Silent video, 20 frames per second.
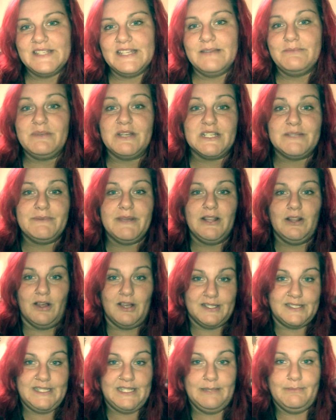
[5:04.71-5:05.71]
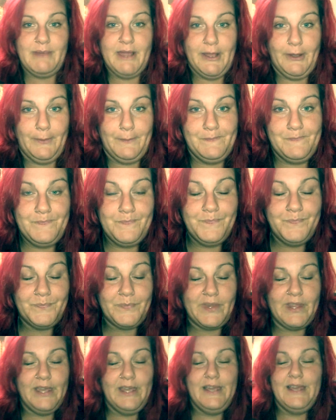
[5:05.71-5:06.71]
It must be lost in the mail.
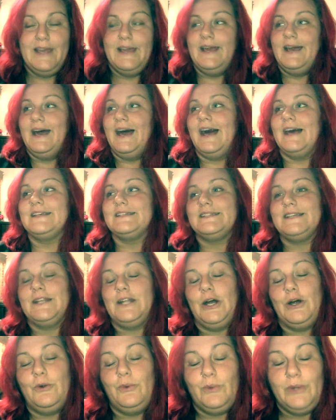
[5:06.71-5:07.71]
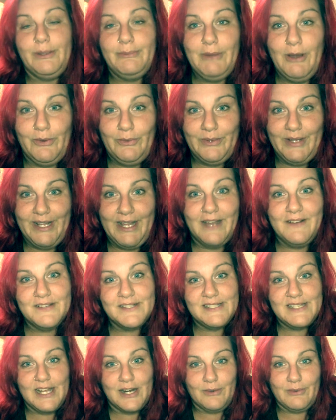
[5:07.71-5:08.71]
I said, holy moly, I've
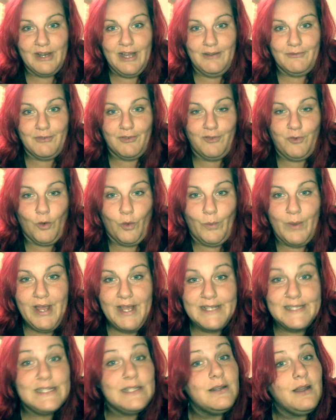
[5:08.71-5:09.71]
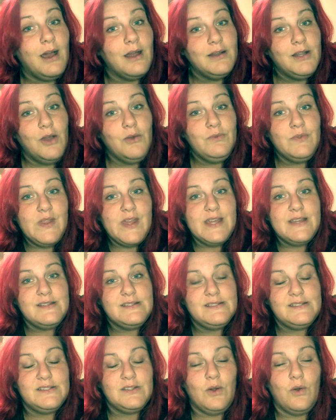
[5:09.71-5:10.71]
sat around for 4 weeks and not known this,
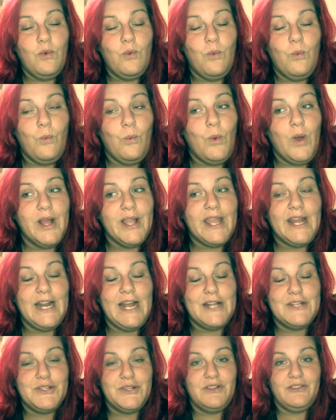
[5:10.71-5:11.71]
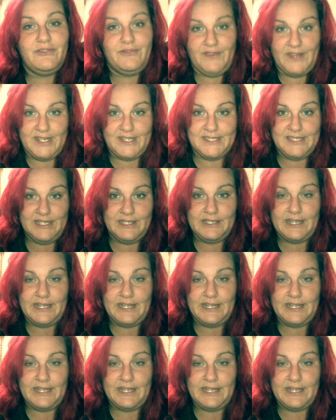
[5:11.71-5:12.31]
so what can I do to fix it?